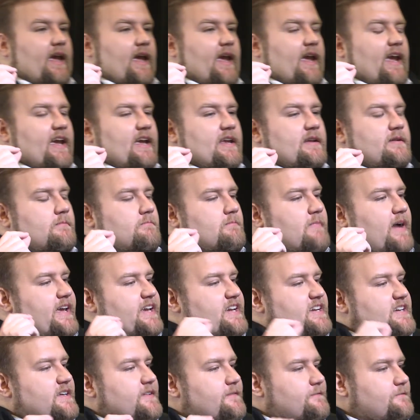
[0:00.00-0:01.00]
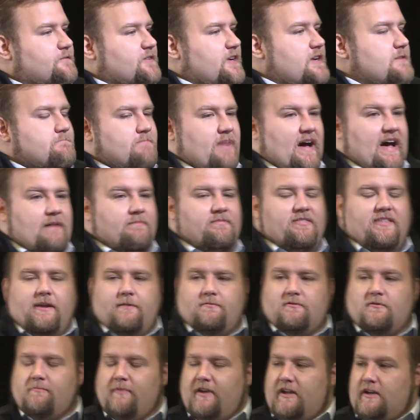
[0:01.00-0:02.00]
And my good friend Bob
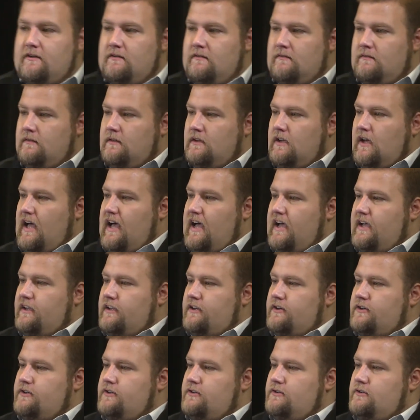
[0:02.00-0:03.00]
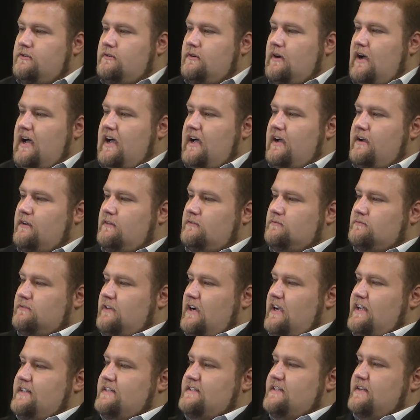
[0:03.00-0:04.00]
Lieberman, who
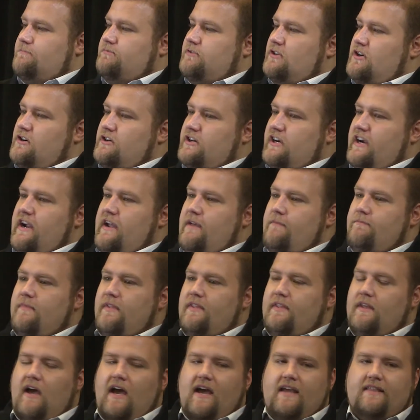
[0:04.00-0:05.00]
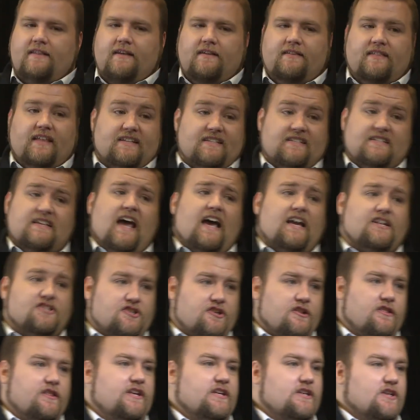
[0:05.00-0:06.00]
runs a program I think that's
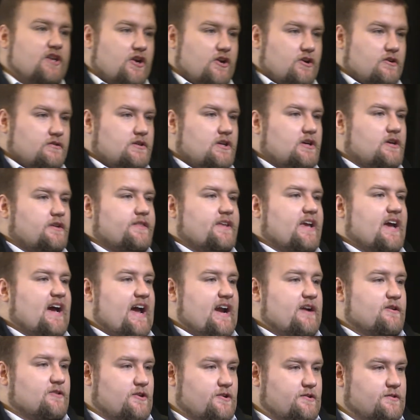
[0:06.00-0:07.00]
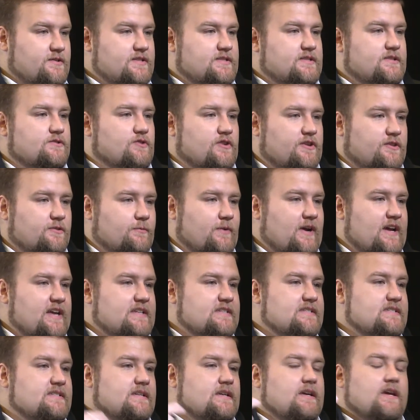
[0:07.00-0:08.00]
nationally known called Kairos
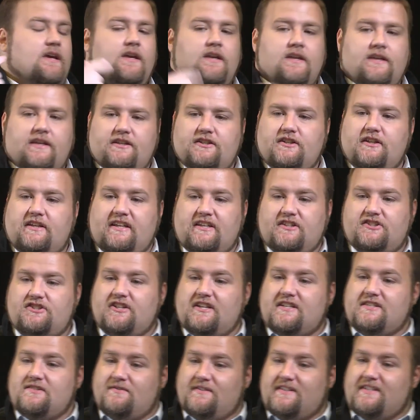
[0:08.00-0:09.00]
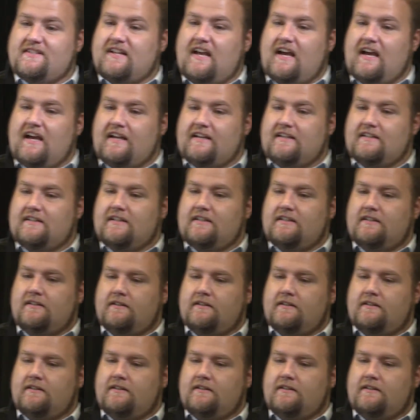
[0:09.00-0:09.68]
Northwest. He just retired.